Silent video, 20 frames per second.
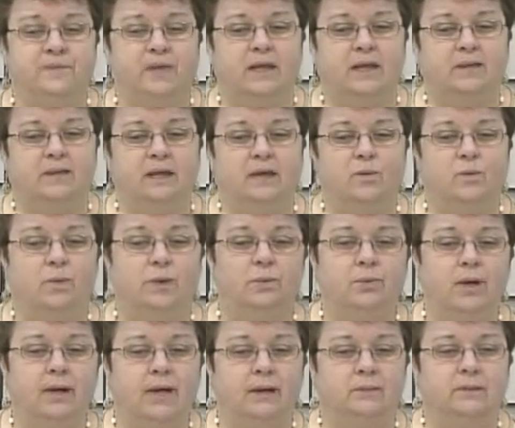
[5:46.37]
And then we
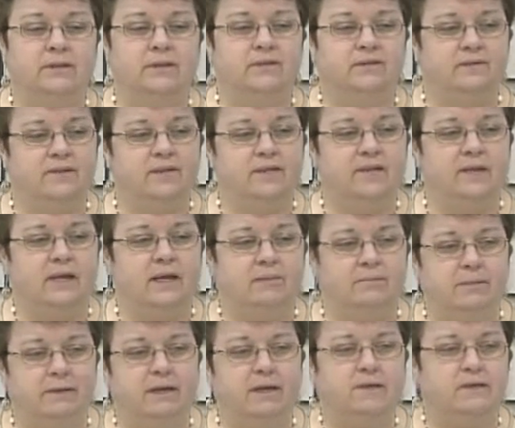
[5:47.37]
were able to visit and
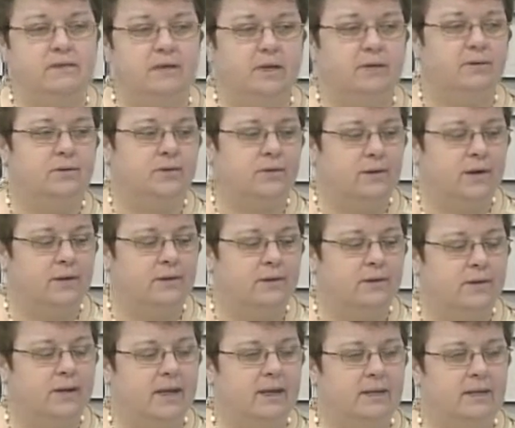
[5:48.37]
be son or
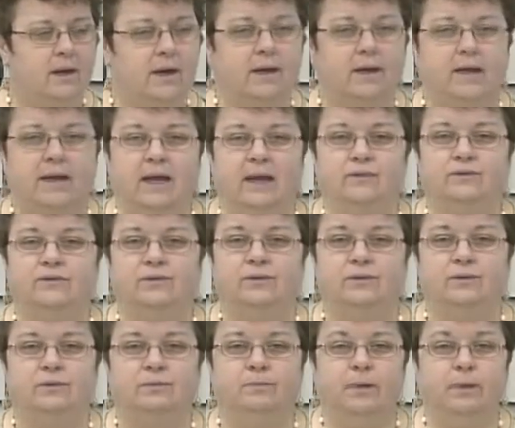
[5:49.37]
daughter and not have
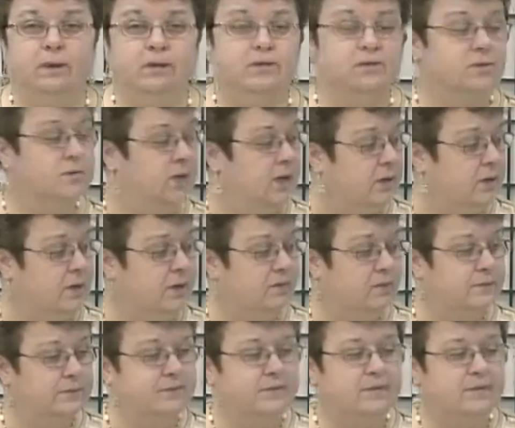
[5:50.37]
to be also caregiver.